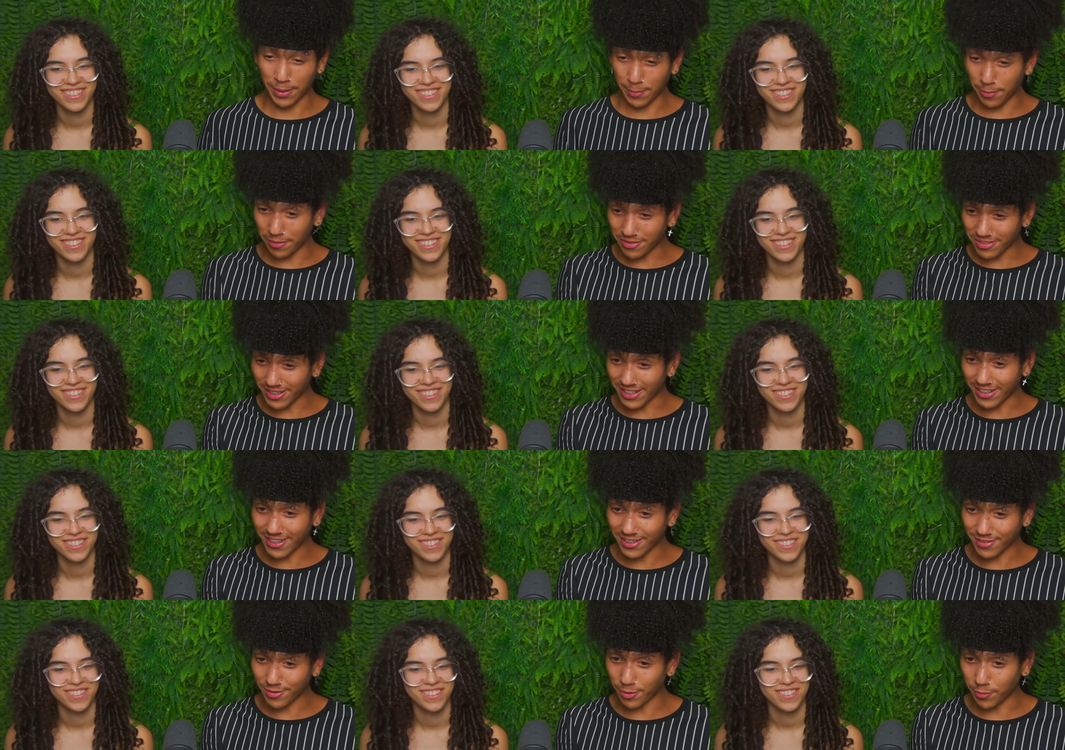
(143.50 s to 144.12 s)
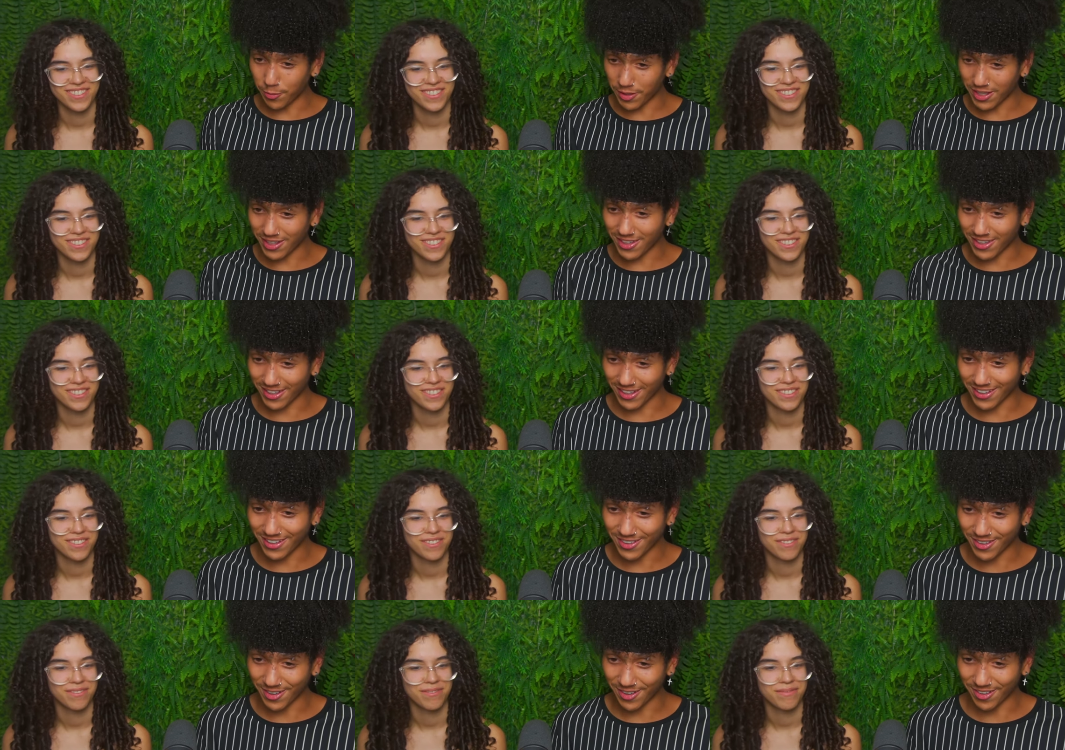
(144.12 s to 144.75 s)
Speaker 1: People think he's a weak
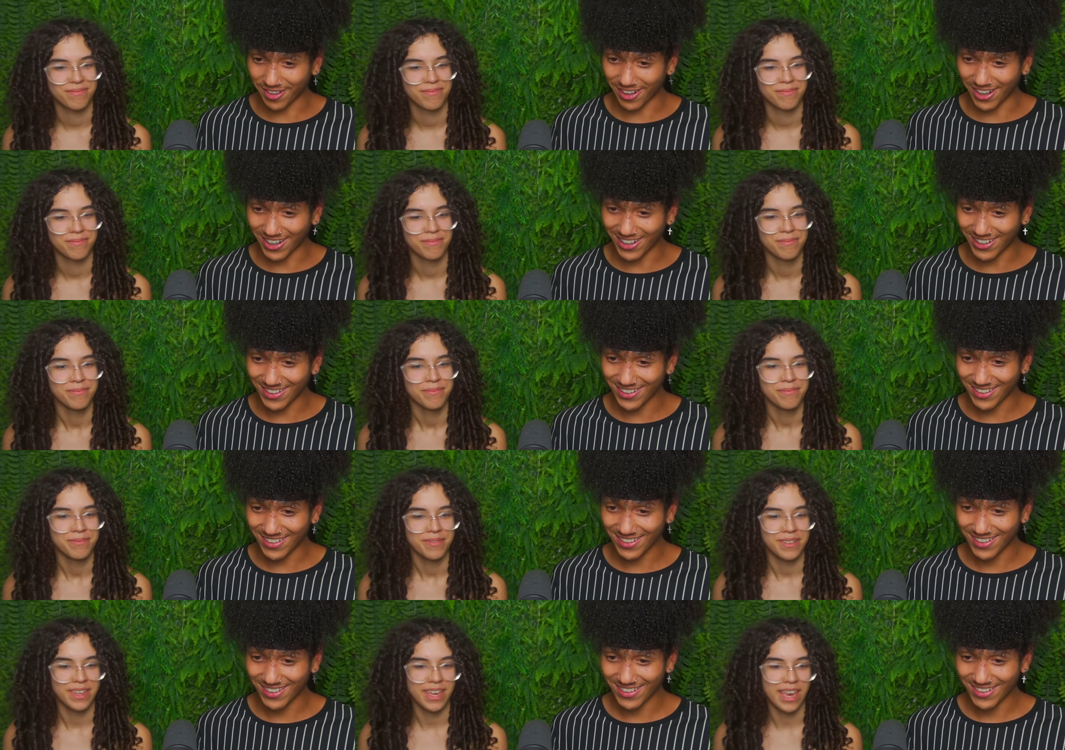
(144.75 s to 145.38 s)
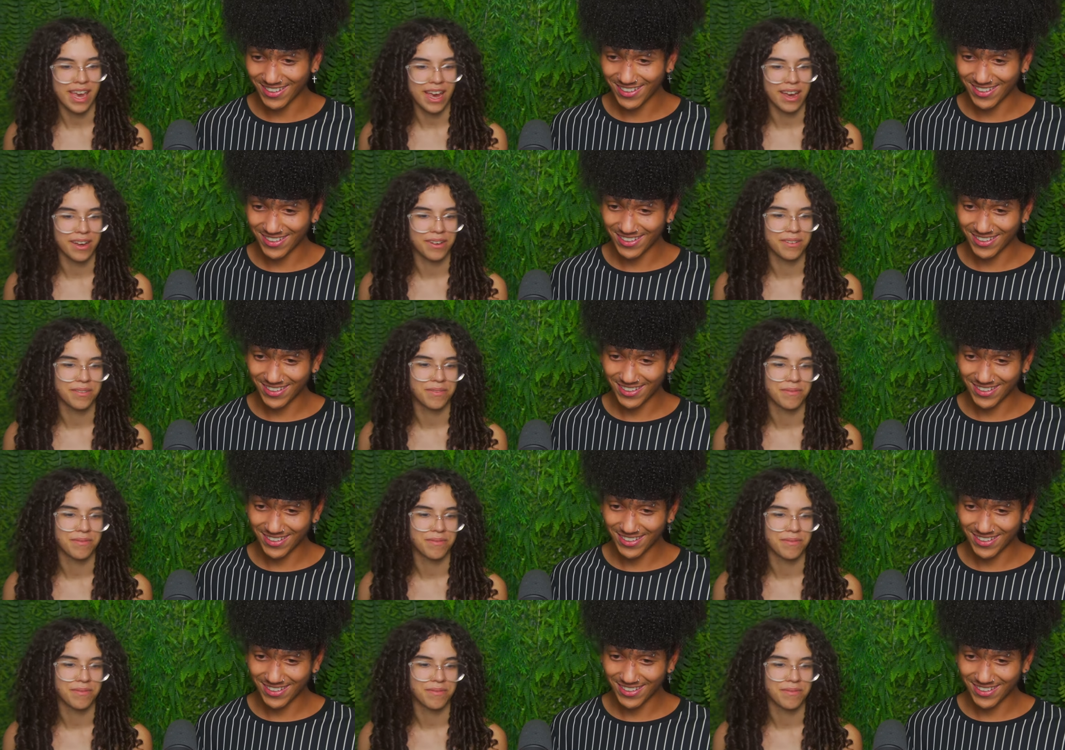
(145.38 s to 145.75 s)
king though, right? Yeah.